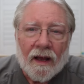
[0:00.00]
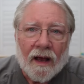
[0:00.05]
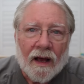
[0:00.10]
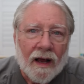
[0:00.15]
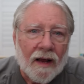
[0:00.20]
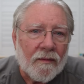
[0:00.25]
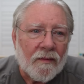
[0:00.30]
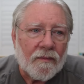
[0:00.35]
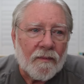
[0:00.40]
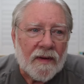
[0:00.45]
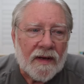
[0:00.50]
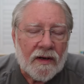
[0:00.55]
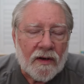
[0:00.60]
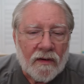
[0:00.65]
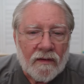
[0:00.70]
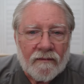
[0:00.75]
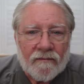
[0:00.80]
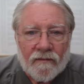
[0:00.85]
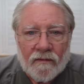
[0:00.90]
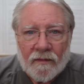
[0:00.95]
I would be
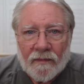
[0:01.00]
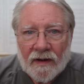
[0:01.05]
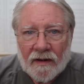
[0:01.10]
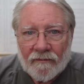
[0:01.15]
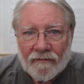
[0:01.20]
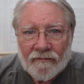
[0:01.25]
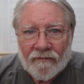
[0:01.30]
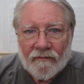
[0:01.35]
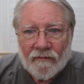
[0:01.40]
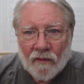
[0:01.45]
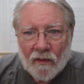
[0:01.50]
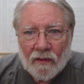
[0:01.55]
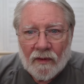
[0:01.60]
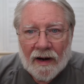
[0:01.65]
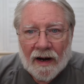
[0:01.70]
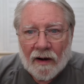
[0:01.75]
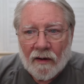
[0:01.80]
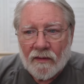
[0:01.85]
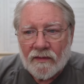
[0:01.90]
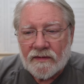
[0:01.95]
good for about 4
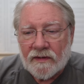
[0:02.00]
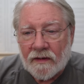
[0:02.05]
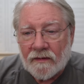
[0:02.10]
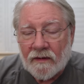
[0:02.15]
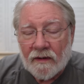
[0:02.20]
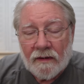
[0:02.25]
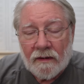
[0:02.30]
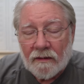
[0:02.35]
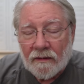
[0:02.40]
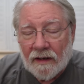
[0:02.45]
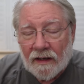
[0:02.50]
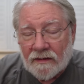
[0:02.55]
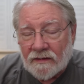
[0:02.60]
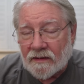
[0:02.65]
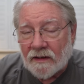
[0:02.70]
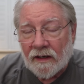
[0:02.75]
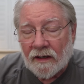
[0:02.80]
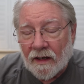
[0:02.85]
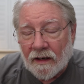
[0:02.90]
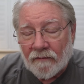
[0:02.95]
hours, and then that's
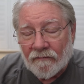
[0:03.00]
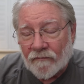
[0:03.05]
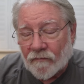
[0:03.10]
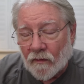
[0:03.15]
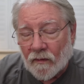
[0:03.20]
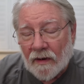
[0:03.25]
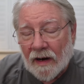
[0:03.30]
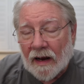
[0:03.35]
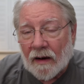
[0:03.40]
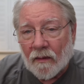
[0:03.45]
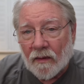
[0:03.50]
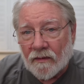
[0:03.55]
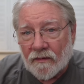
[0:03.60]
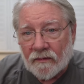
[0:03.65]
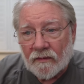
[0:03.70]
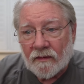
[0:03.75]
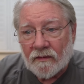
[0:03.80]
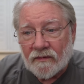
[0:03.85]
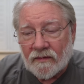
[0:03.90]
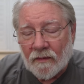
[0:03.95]
it. 4
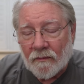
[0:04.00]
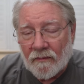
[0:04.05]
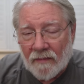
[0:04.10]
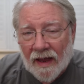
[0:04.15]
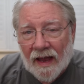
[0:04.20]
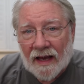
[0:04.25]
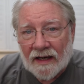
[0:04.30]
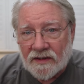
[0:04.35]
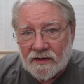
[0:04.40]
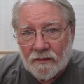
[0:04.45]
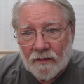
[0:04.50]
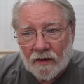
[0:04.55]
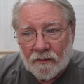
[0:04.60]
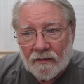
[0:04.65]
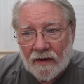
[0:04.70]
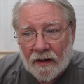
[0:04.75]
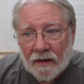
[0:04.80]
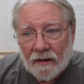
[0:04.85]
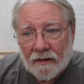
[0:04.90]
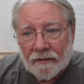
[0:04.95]
hours is the maximum,
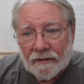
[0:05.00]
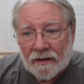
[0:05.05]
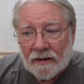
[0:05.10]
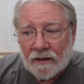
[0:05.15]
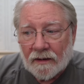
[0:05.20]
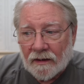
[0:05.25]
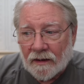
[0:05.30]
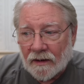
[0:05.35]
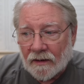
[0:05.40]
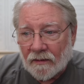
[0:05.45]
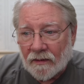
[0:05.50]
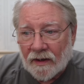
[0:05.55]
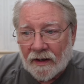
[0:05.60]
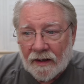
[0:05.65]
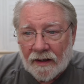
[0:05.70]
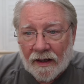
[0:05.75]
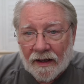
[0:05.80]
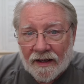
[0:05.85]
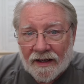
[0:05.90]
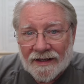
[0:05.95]
all
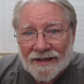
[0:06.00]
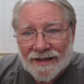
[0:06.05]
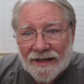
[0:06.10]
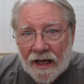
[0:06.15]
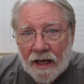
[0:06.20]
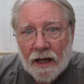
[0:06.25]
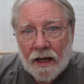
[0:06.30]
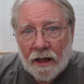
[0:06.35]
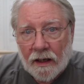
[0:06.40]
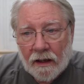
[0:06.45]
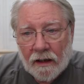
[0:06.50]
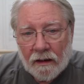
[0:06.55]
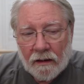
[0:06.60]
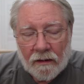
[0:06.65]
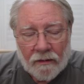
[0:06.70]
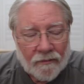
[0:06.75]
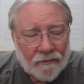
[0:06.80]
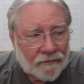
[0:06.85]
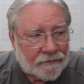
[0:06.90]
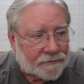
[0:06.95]
right, I could take.
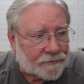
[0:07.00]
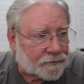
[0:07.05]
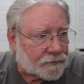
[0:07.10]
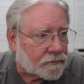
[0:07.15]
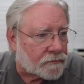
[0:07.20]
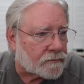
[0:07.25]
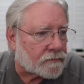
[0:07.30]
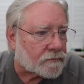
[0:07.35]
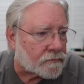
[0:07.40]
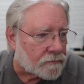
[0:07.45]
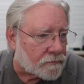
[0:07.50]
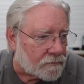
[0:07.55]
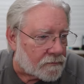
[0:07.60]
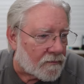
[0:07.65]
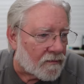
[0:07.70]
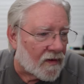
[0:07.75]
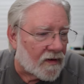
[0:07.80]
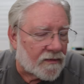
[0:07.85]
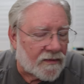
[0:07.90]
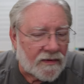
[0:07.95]

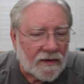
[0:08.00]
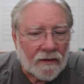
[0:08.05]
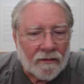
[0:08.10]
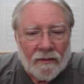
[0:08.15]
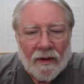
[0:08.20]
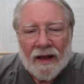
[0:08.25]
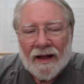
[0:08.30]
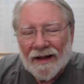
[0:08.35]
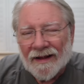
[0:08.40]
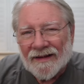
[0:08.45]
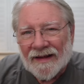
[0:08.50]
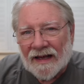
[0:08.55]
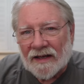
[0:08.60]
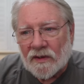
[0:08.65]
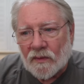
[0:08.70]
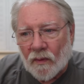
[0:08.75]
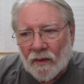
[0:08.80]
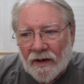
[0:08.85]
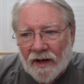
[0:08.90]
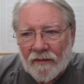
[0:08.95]
So
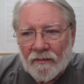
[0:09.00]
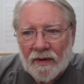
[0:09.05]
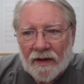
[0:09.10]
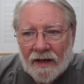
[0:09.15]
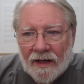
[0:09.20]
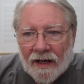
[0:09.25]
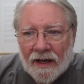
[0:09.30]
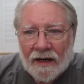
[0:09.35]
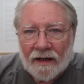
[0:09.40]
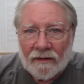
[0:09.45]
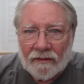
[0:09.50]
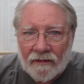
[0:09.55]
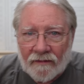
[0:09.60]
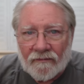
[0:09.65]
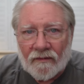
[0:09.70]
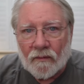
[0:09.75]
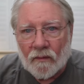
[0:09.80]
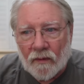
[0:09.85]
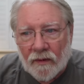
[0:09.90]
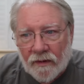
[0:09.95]
that's what I've been kind of
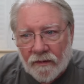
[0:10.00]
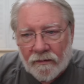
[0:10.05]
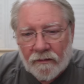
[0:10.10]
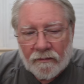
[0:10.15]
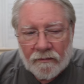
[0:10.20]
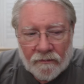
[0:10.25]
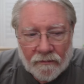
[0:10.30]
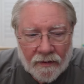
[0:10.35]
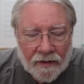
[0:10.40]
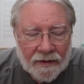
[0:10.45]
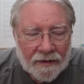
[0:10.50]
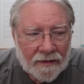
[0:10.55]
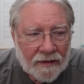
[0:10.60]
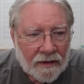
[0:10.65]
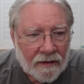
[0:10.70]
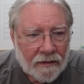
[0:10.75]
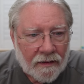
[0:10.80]
living with, right?